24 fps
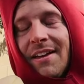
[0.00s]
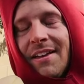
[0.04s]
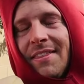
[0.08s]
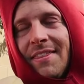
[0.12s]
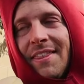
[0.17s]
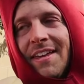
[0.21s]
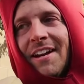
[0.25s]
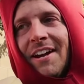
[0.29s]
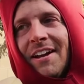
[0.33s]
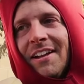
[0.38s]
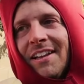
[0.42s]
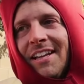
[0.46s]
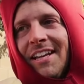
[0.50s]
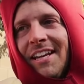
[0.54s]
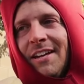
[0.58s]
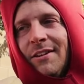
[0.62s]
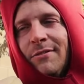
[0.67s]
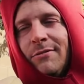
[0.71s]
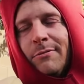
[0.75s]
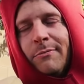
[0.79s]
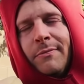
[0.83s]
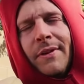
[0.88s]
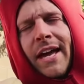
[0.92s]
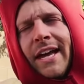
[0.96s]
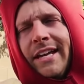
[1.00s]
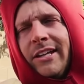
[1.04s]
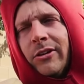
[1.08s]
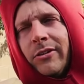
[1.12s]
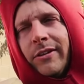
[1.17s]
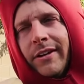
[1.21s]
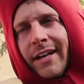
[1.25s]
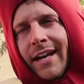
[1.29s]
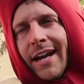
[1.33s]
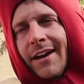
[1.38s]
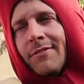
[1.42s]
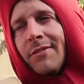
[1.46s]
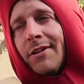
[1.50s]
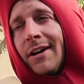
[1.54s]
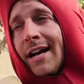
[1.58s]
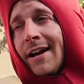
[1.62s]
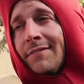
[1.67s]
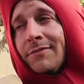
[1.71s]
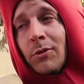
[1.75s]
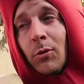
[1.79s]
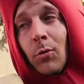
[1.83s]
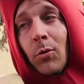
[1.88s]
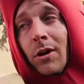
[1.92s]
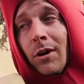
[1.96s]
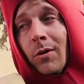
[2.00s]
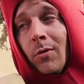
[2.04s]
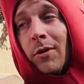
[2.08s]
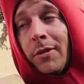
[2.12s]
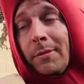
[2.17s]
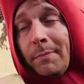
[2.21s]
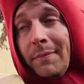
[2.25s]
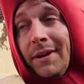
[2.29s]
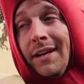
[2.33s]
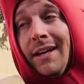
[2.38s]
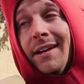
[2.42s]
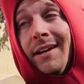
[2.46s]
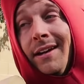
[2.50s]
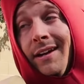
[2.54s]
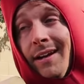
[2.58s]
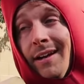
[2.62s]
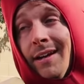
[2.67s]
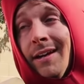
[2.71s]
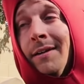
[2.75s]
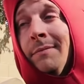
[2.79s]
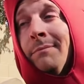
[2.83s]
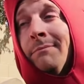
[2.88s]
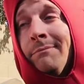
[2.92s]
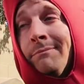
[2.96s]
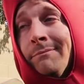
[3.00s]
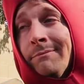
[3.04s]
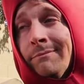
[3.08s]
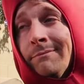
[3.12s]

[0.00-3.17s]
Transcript: Then I'll leave, and you'll never have to work with me again.